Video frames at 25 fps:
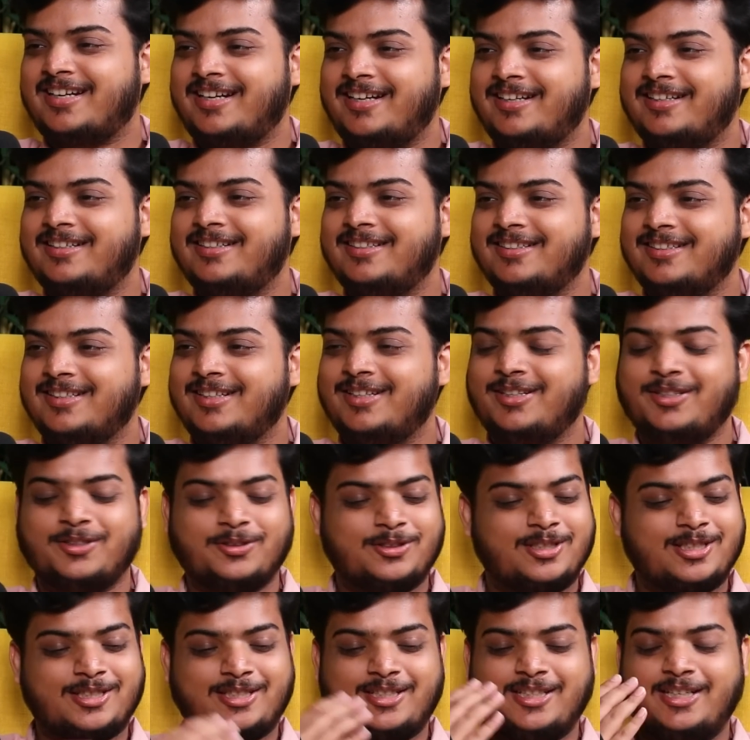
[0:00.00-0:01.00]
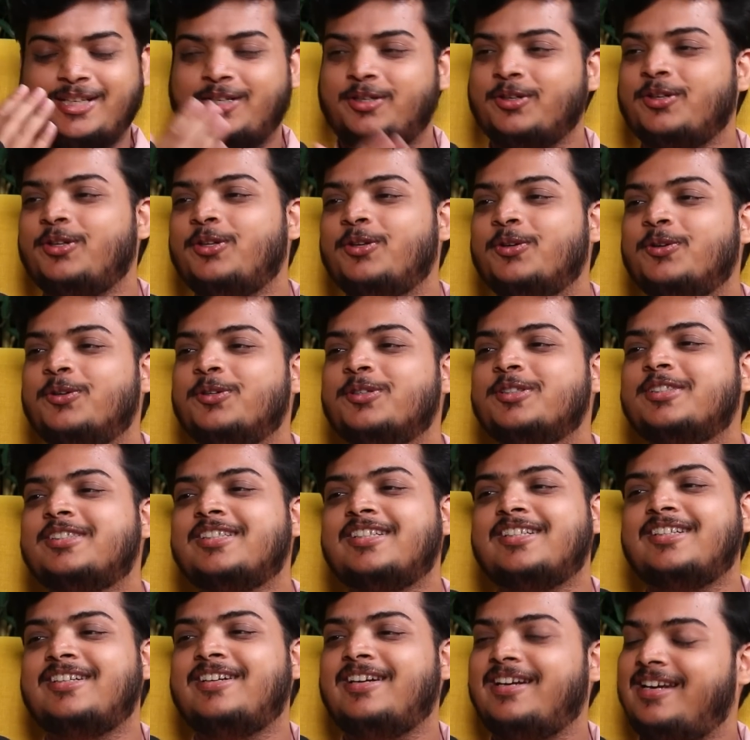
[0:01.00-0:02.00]
Emotion, right? Yeah, there are two powerful
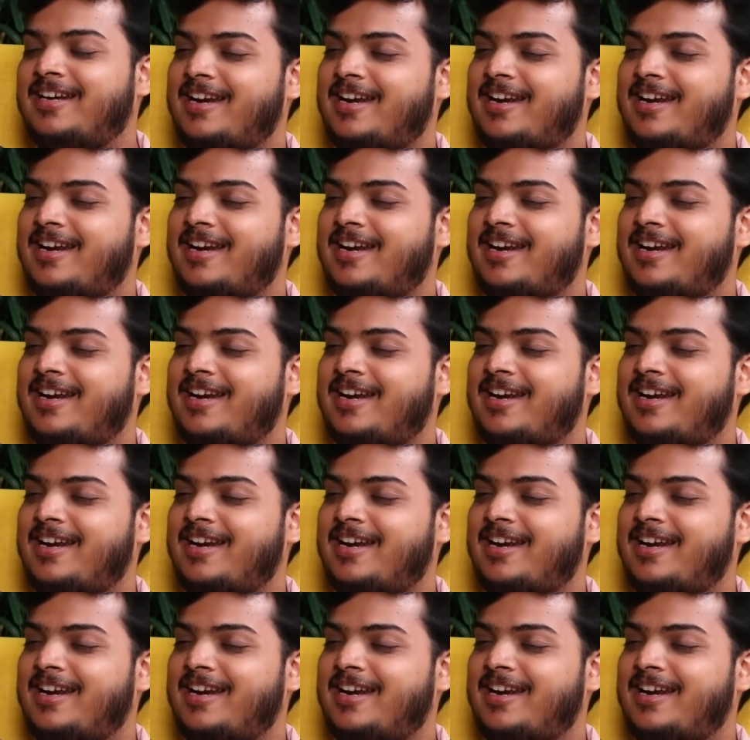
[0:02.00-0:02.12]
emotions.